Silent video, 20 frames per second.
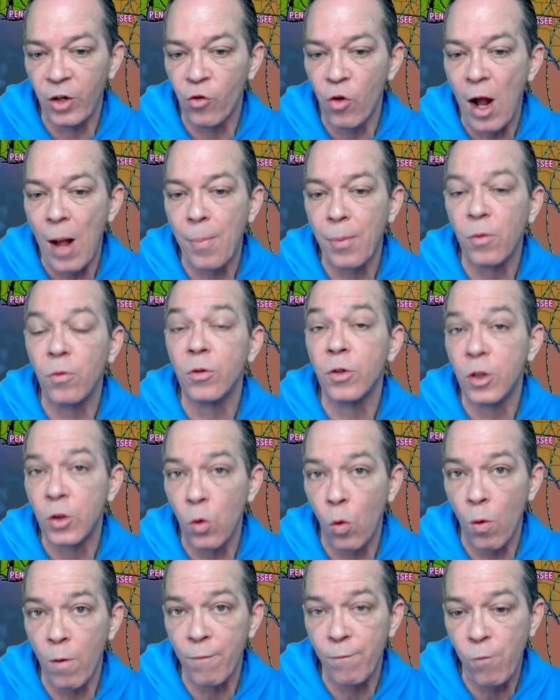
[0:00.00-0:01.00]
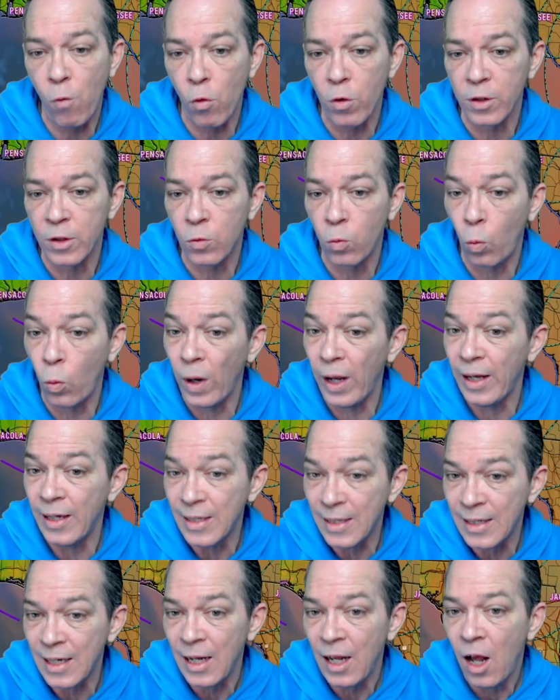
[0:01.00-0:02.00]
tropical storm force
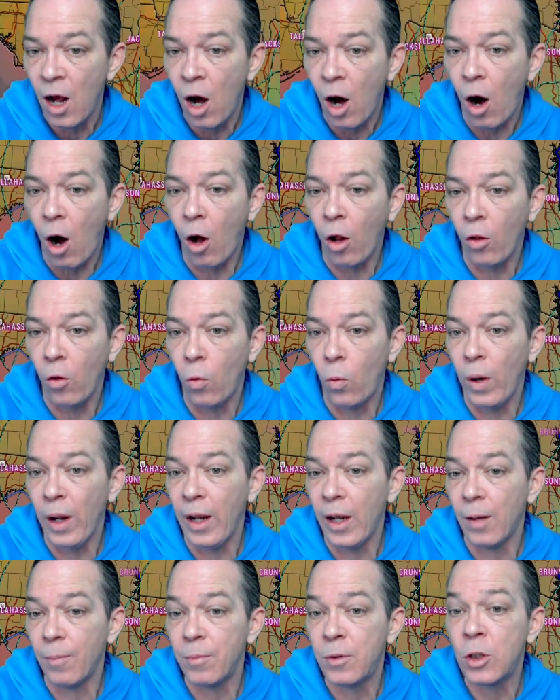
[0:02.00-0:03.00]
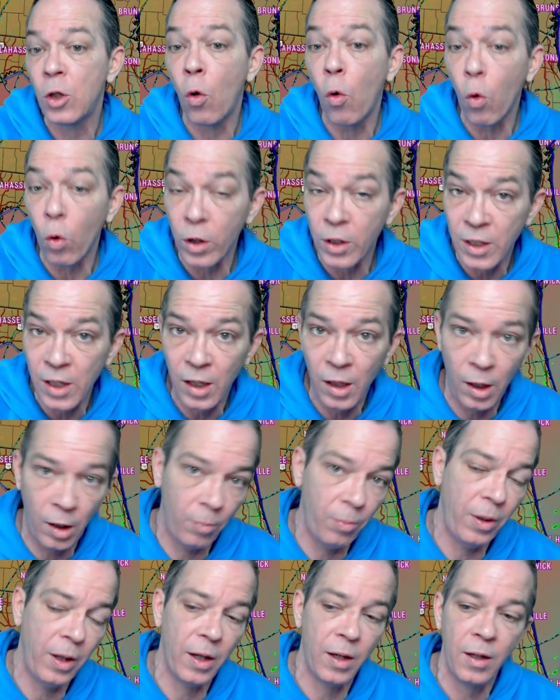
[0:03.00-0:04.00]
winds all the way up towards
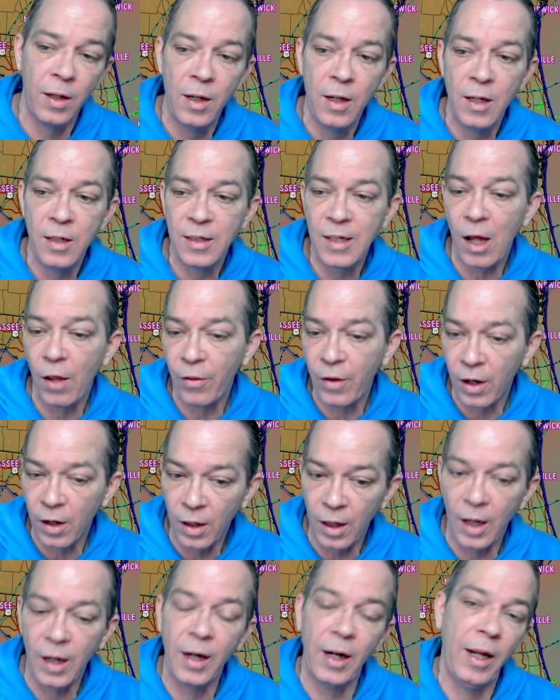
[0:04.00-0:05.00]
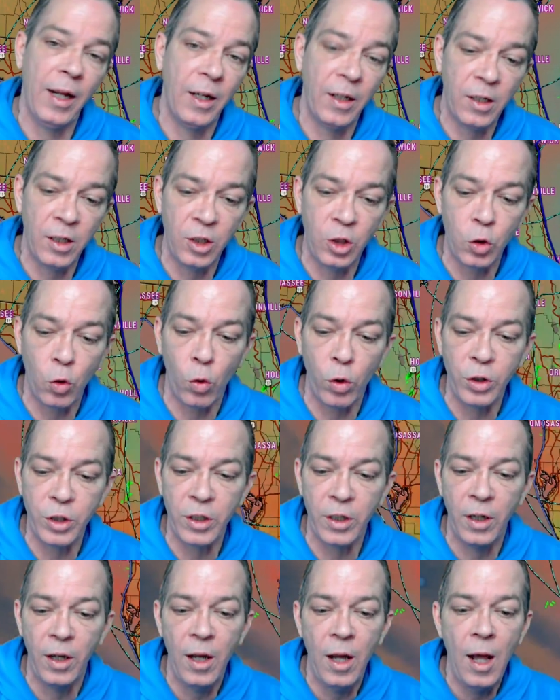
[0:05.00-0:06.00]
Columbia, South Carolina, into
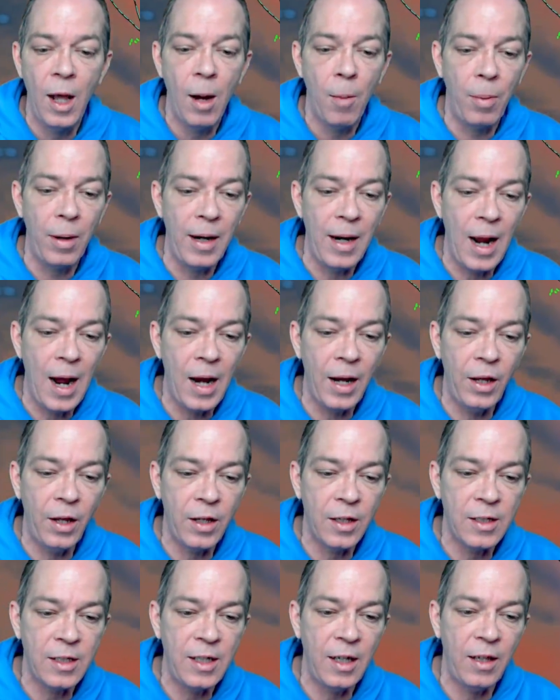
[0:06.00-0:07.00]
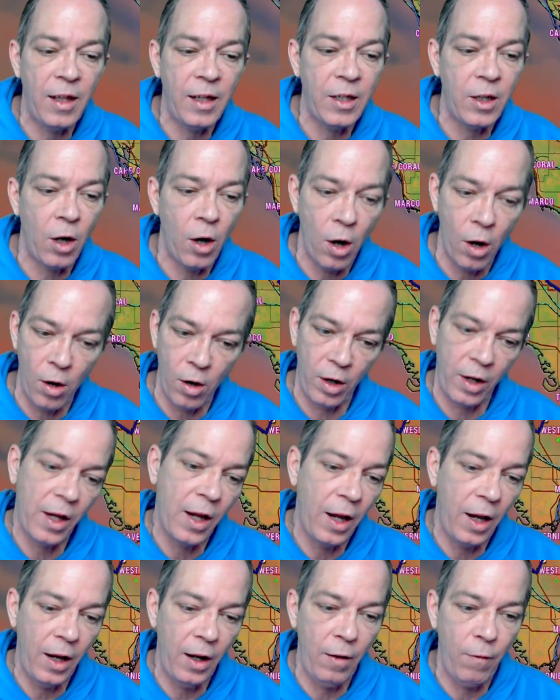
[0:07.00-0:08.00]
Georgia. But now you can see that the
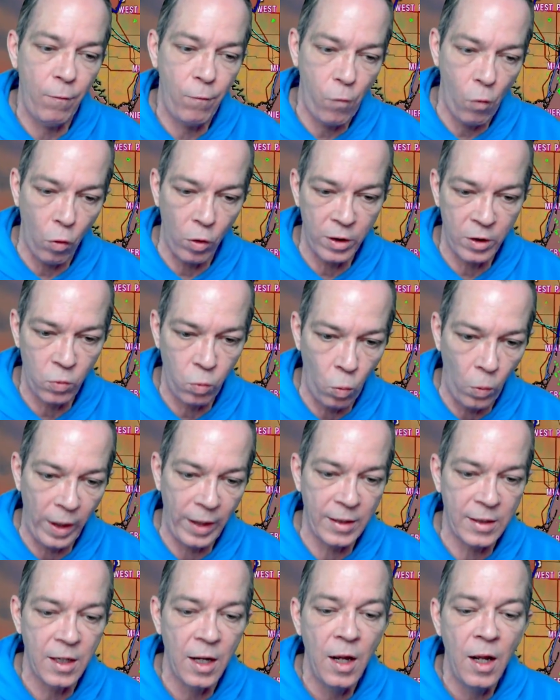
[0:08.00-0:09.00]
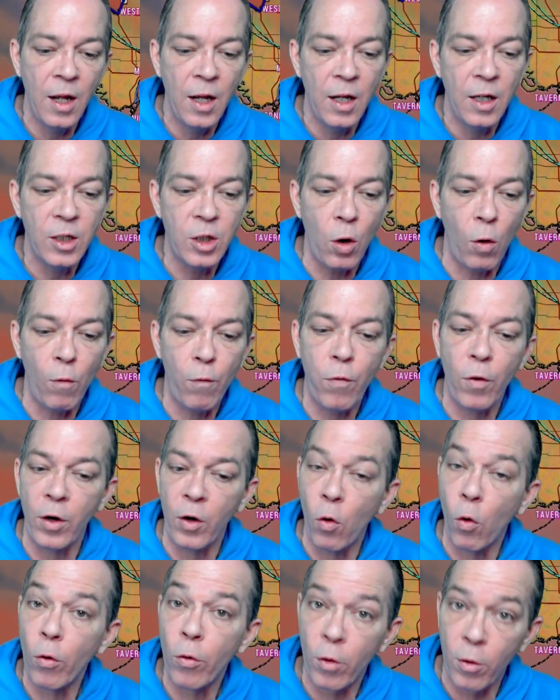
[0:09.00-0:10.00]
hurricane force winds. So for
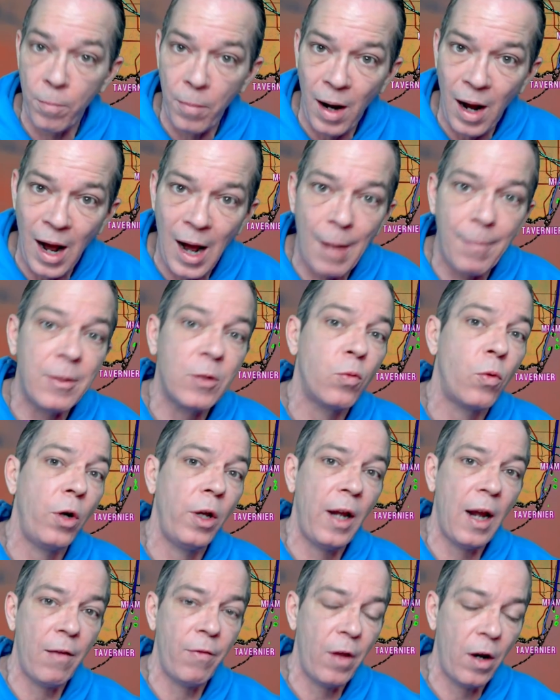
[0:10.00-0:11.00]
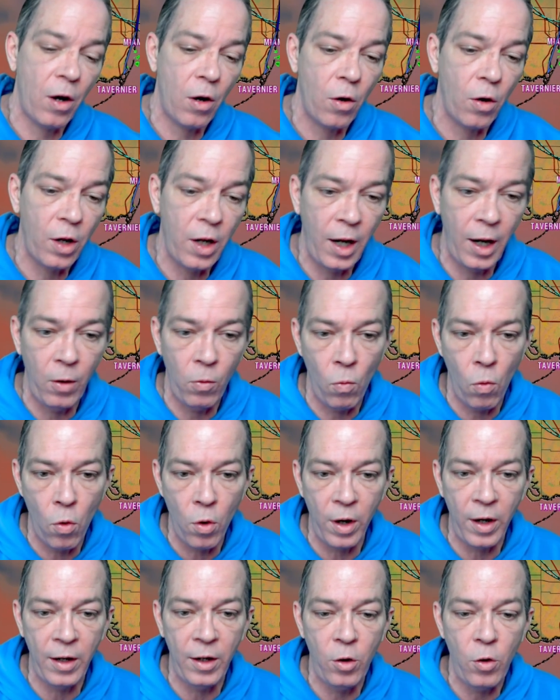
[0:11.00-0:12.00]
northern Bahamas, where you have the hurricane
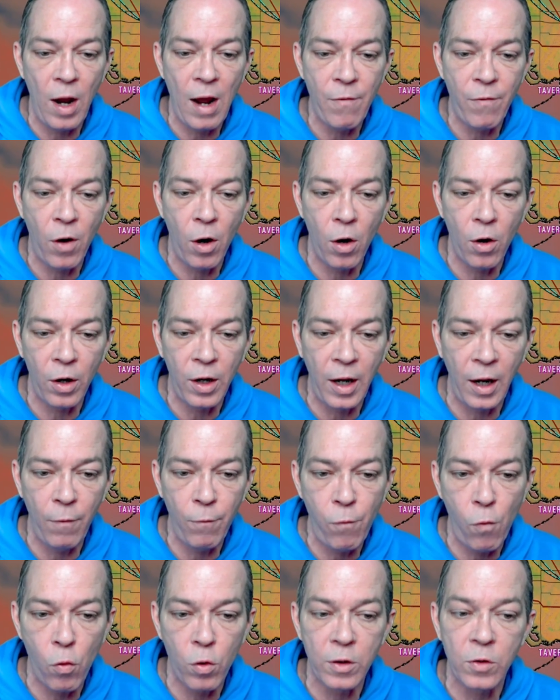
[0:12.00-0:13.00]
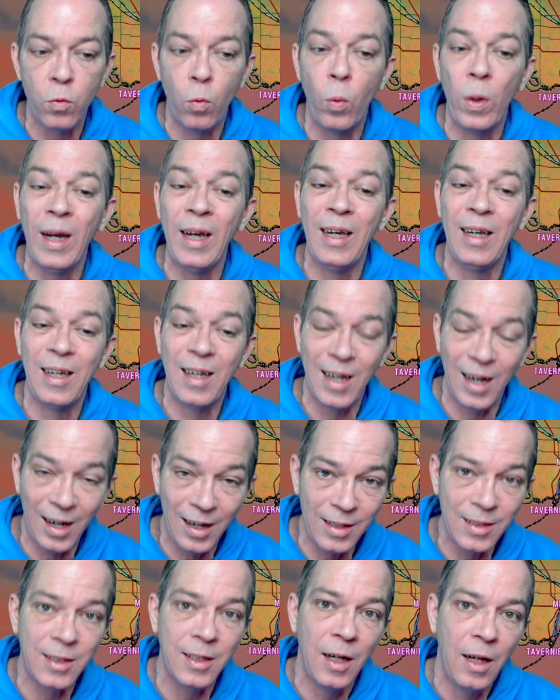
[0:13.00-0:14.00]
warning, you have hurricane force wind
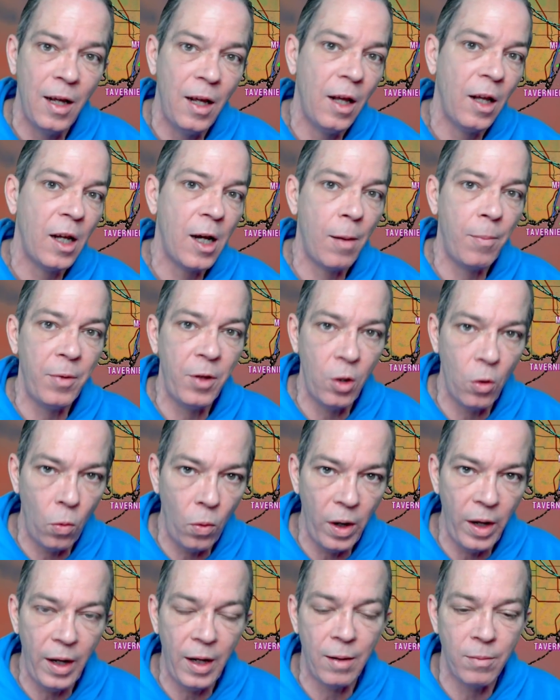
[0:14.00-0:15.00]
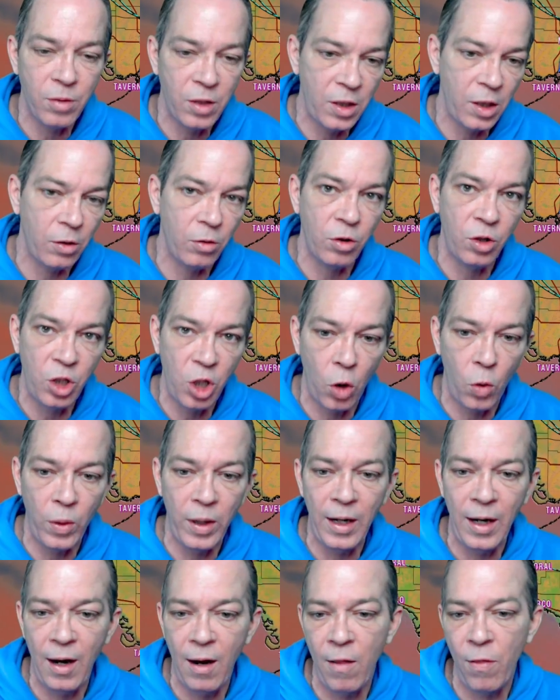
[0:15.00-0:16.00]
gusts coming your way. I'm still
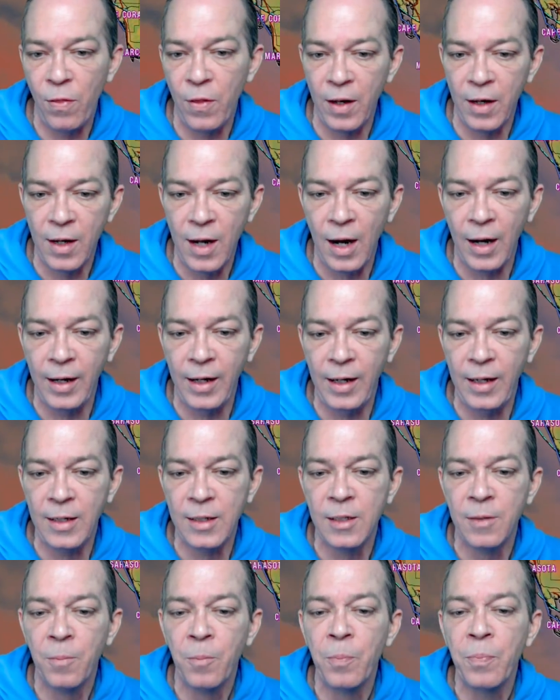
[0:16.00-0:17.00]
showing in the 90s.